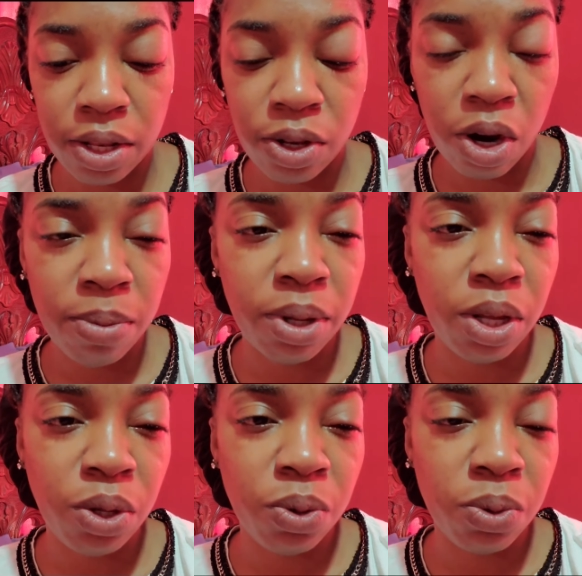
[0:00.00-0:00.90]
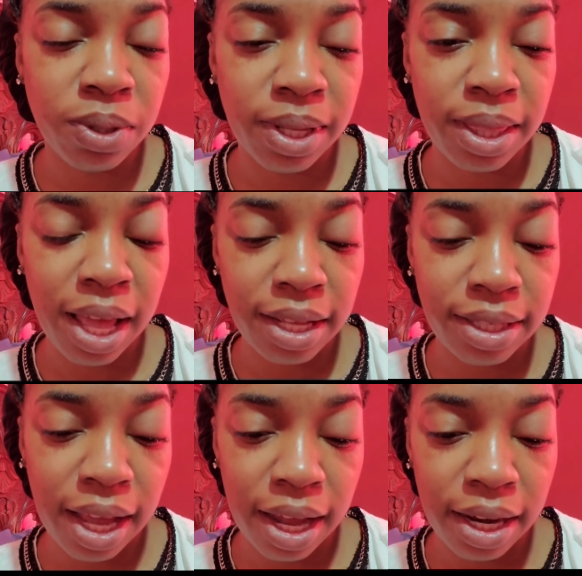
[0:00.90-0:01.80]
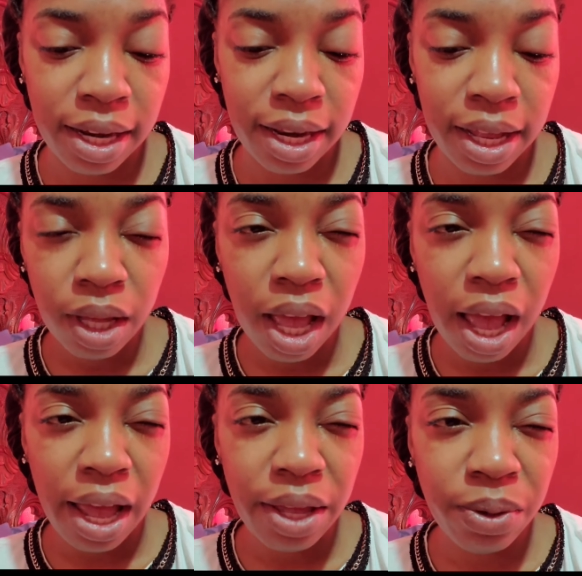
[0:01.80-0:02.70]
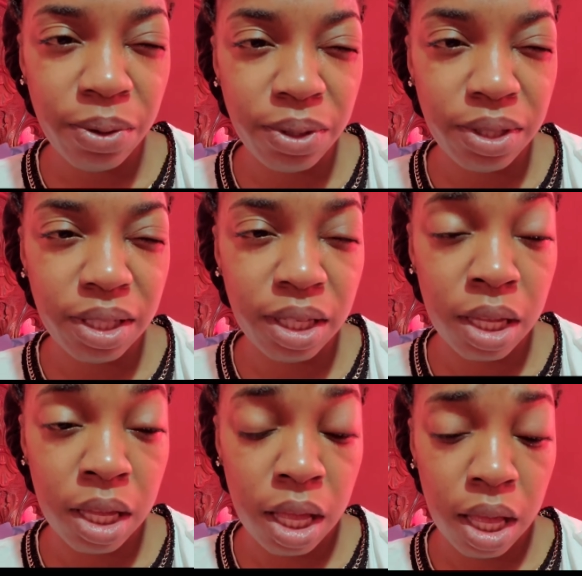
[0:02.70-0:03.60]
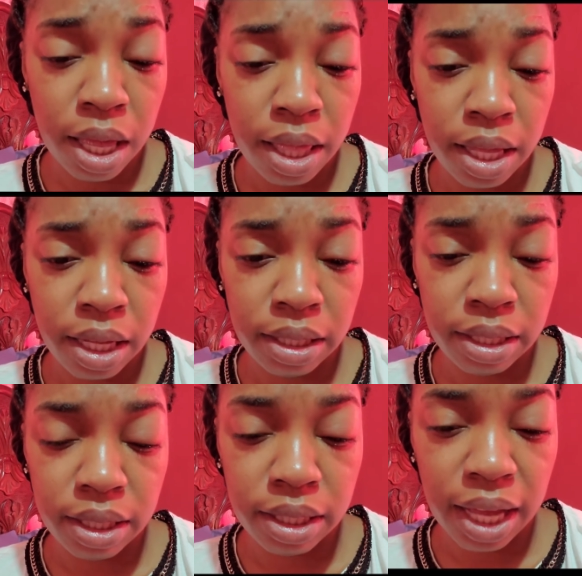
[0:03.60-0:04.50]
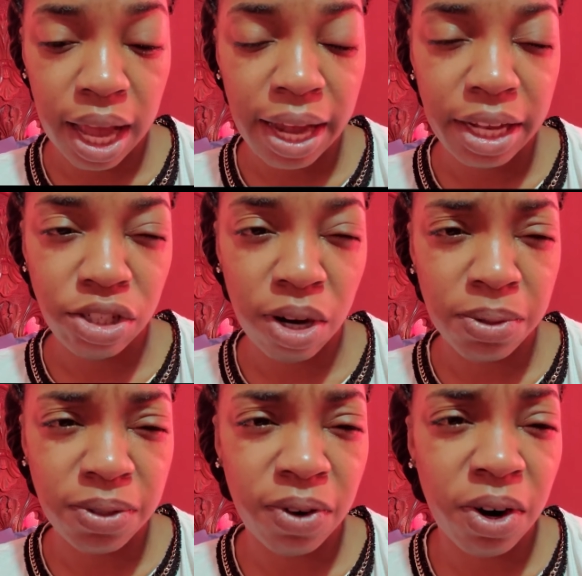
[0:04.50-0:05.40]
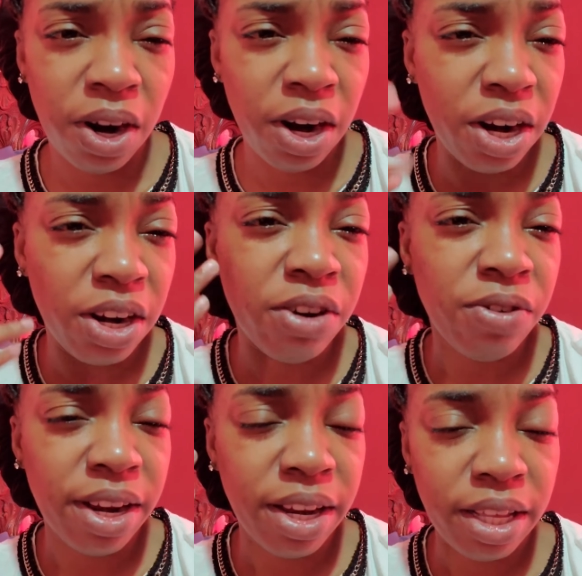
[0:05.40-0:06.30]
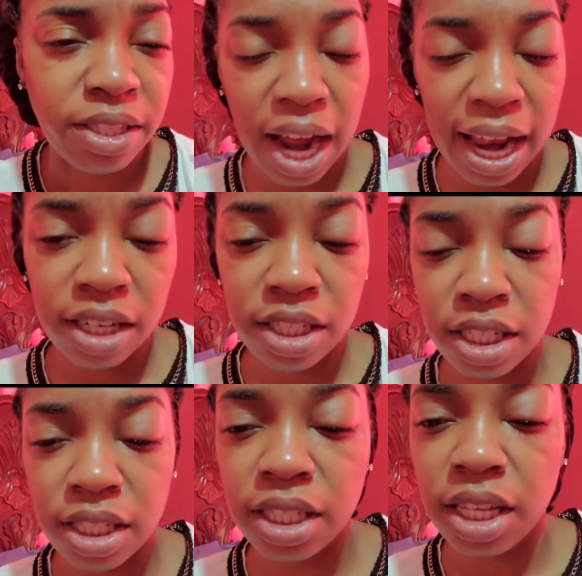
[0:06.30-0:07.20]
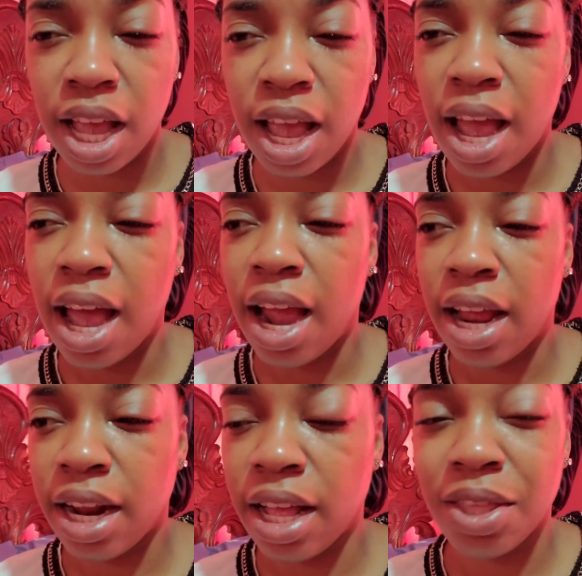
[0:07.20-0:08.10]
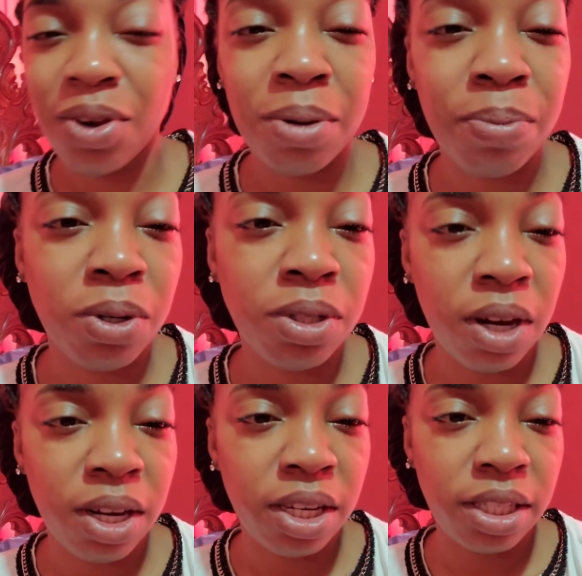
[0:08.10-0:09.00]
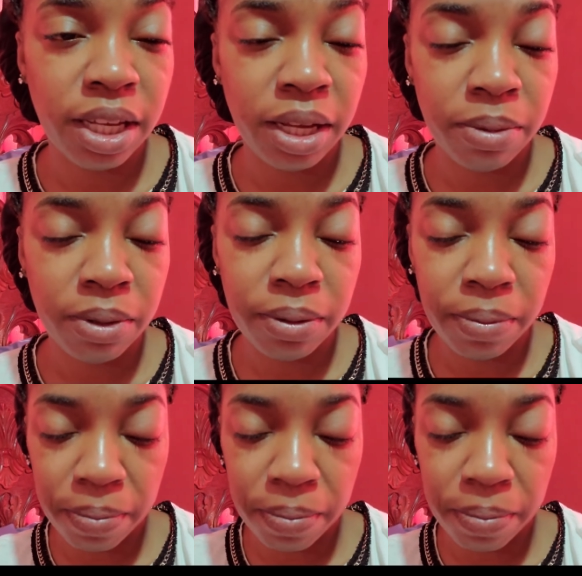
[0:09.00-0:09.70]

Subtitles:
normally use that, and I use this eye drops for the redness allergies, and they're both on the table.